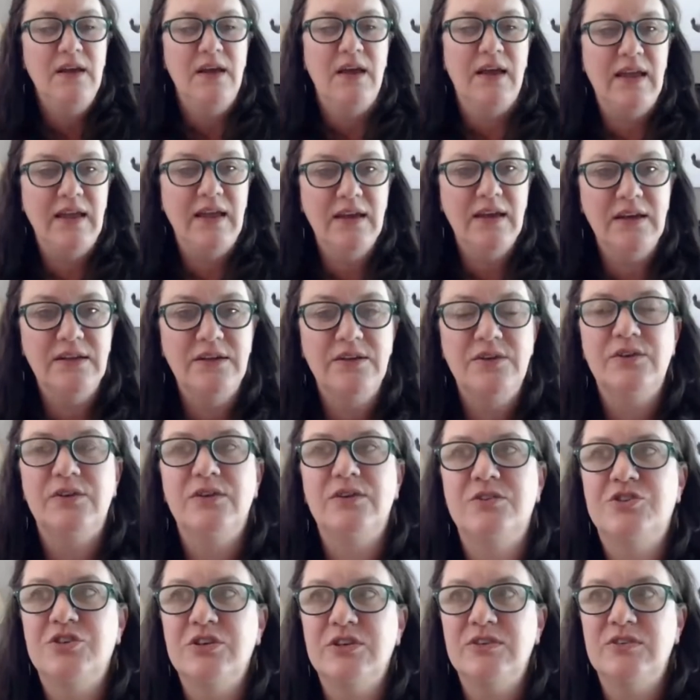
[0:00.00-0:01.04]
and
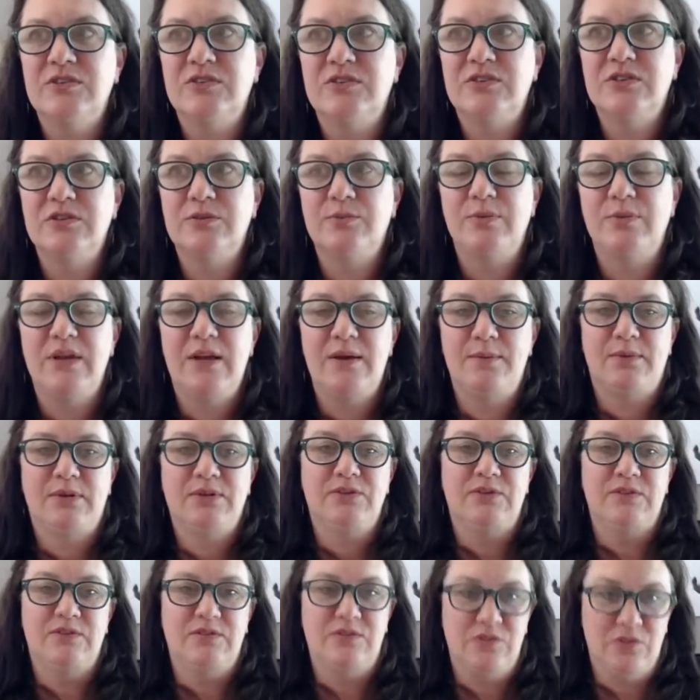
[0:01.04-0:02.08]
just to be able
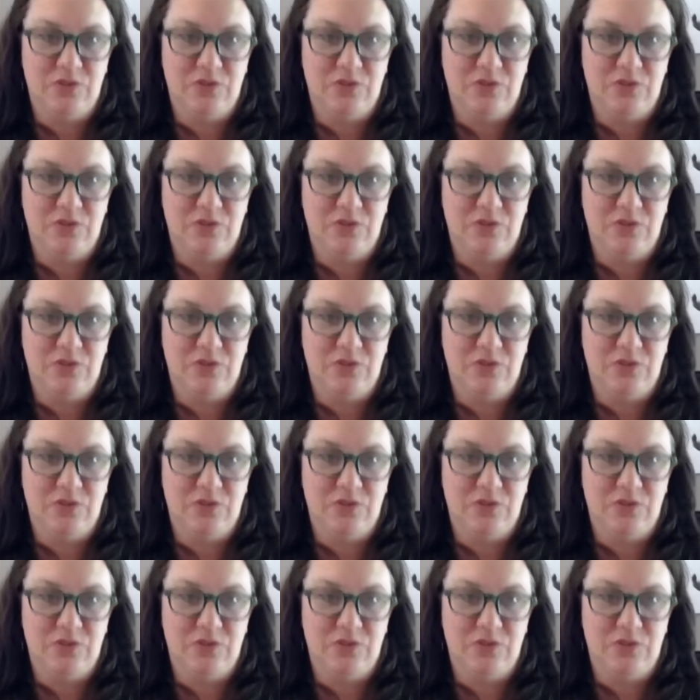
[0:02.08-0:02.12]
to